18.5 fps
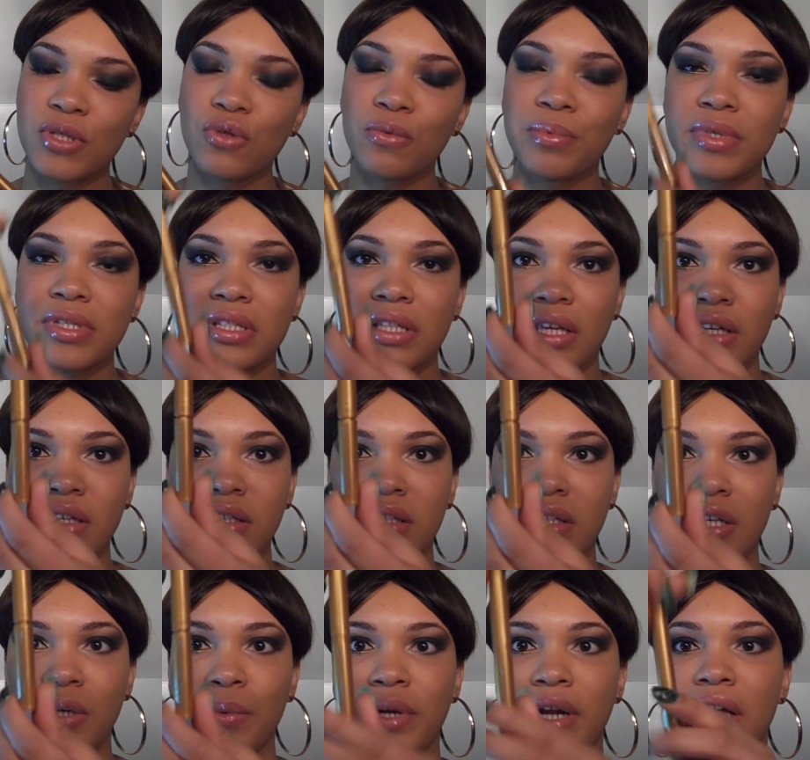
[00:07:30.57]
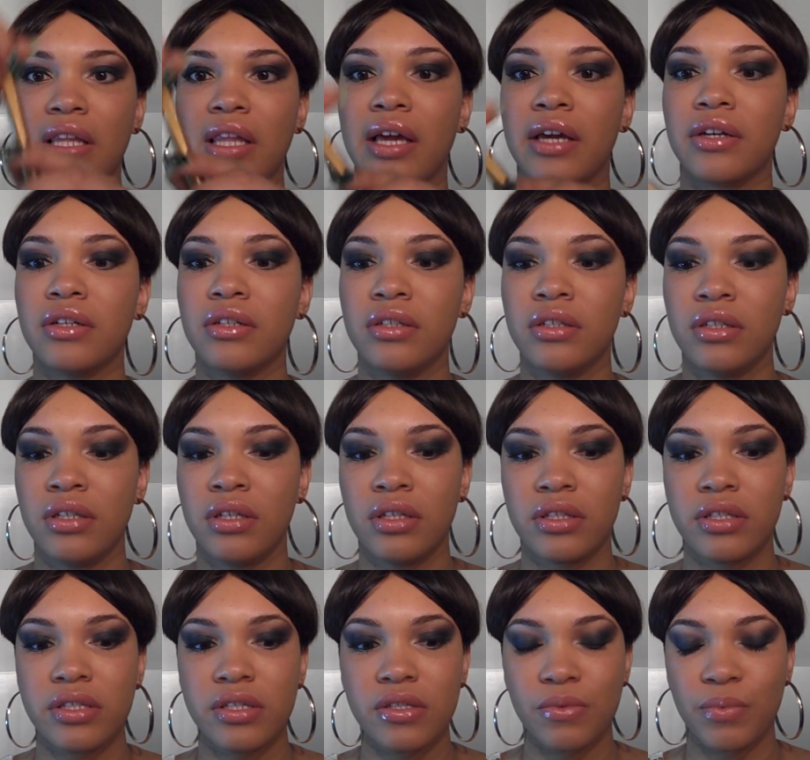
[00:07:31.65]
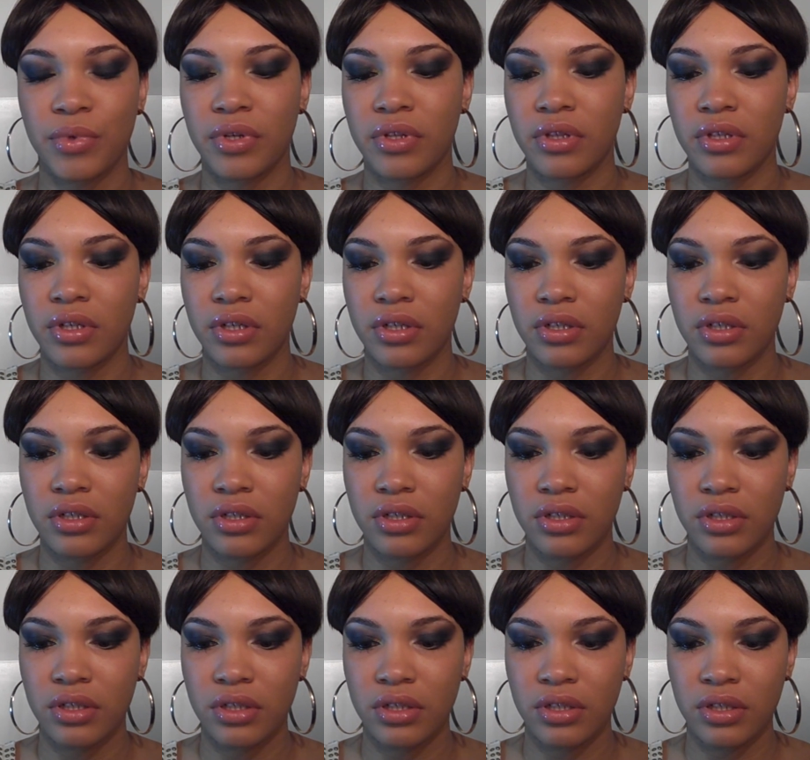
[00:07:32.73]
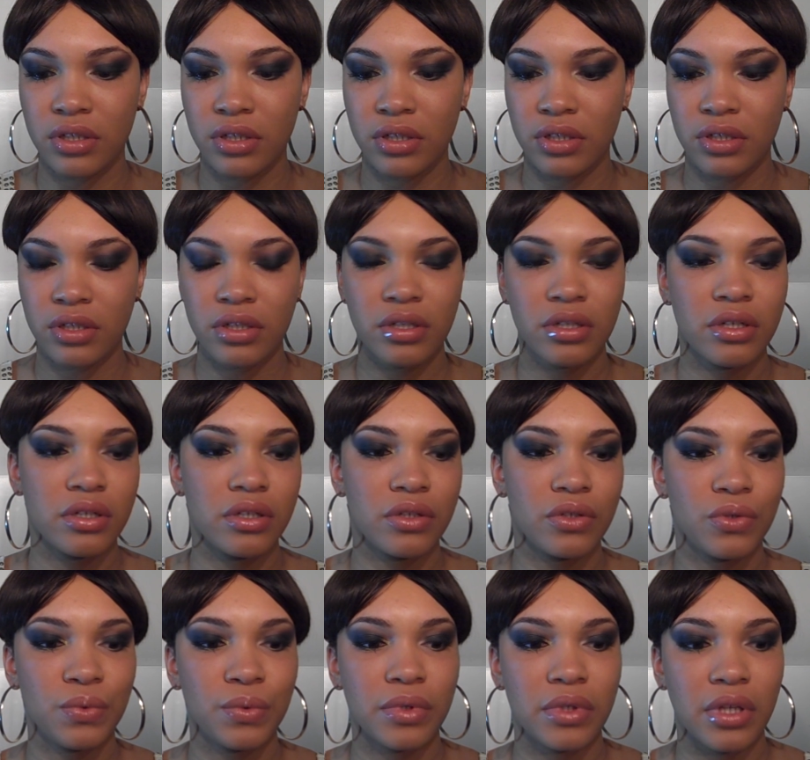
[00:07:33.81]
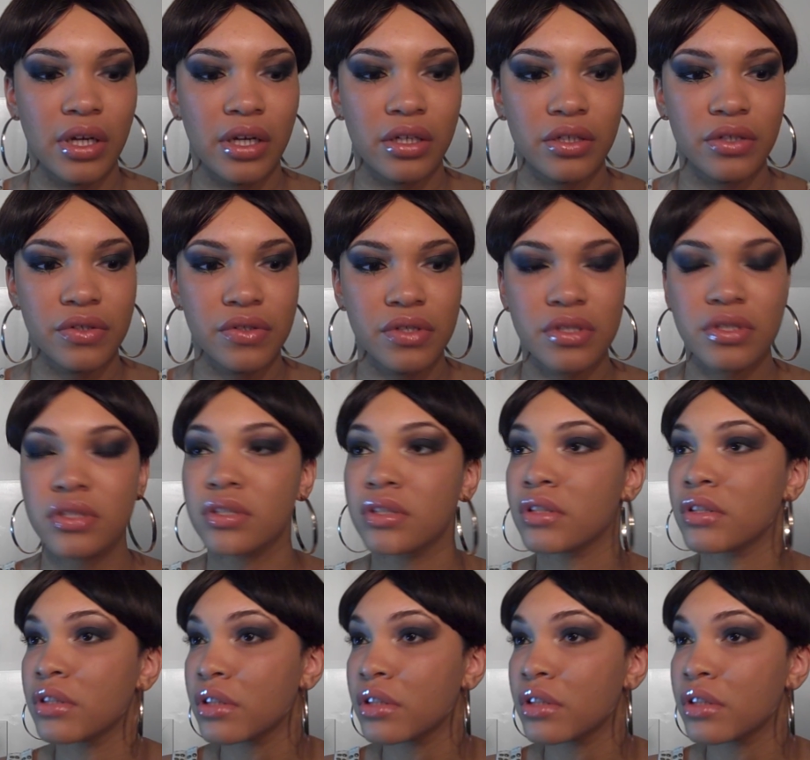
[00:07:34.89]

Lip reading: Superslick liquid eyeliner. This is one of their newer liners.